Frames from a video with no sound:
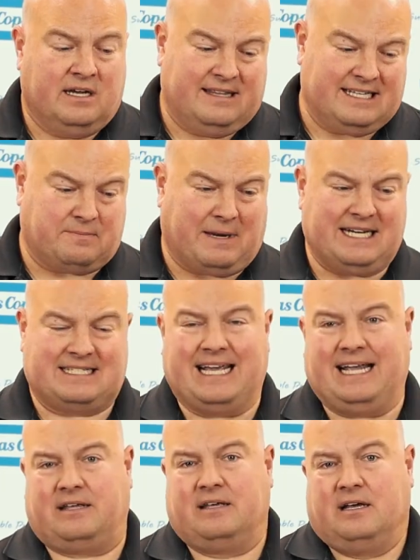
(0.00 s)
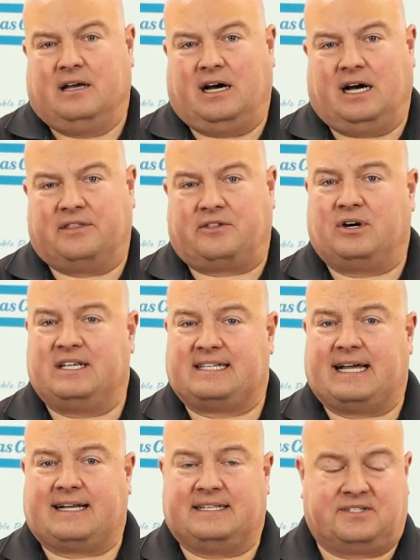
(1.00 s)
This might take uh, 30
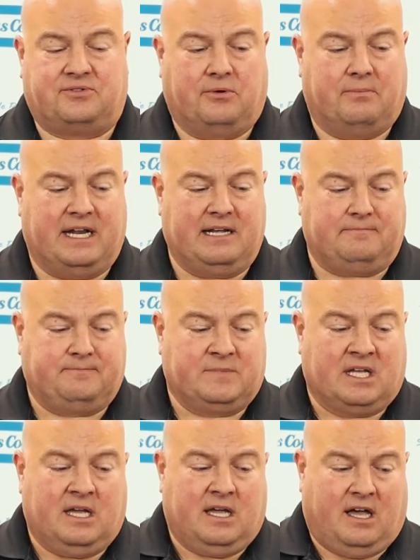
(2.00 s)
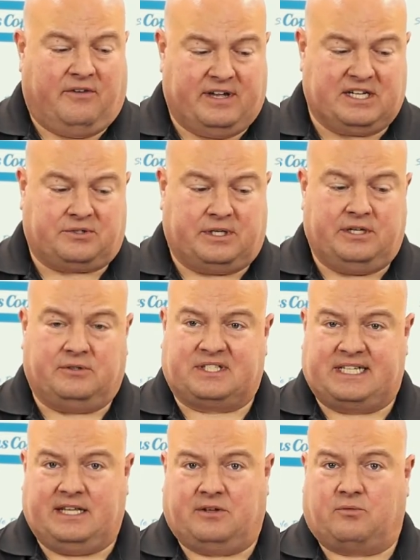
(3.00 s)
seconds to a minute. Eventually, you'll
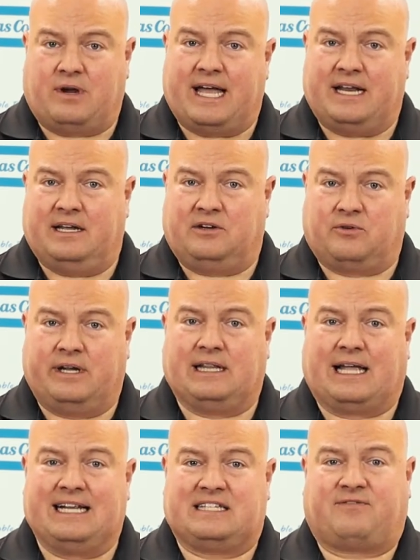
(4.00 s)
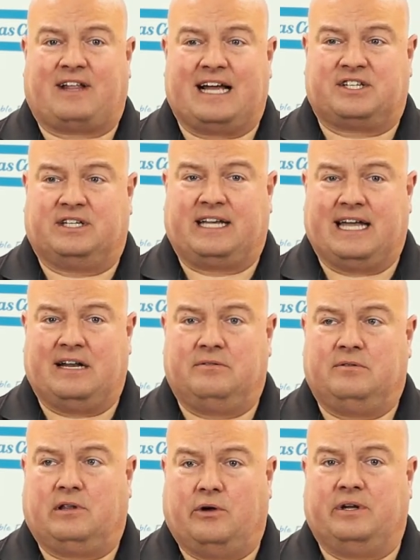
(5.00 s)
see the red and green lights flash
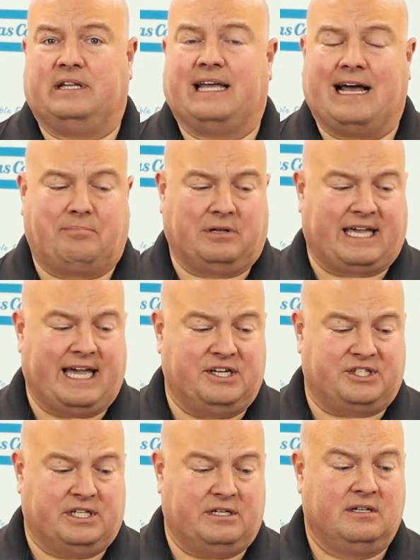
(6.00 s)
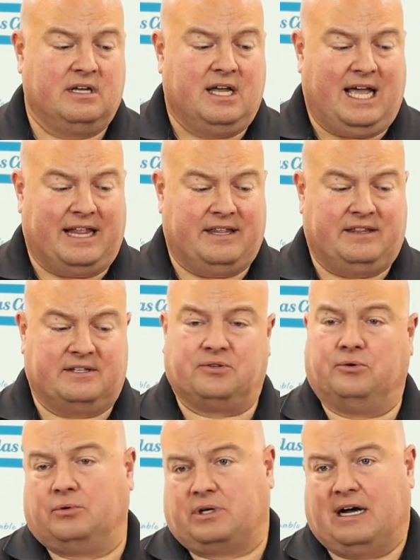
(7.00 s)
again, loading the application, and then the
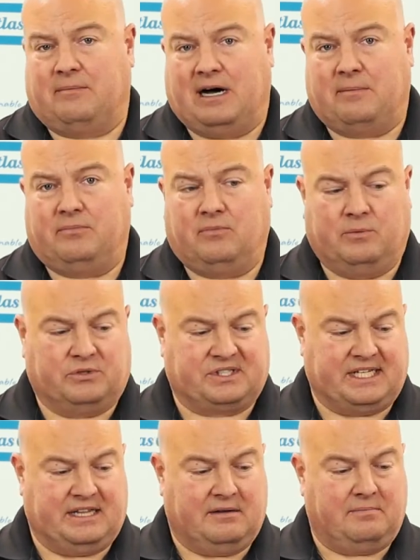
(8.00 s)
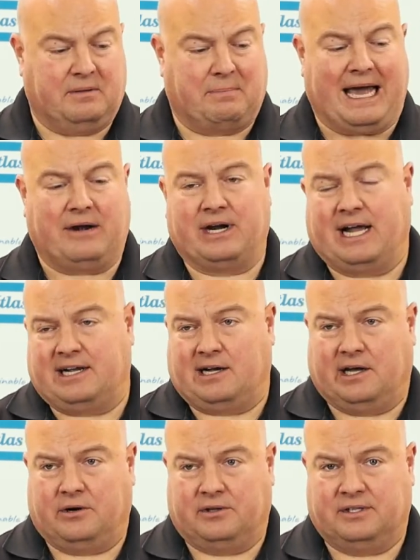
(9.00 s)
tool will come up and we'll see the, the battery
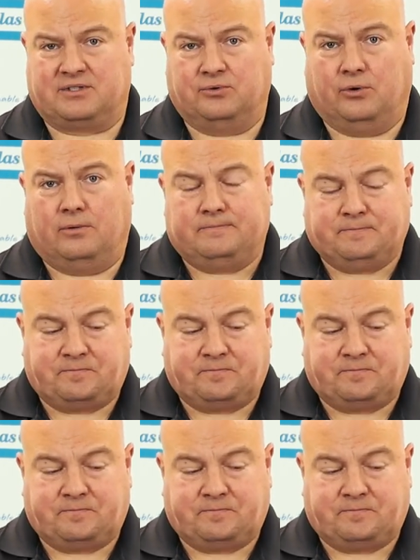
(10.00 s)
icon on the tool.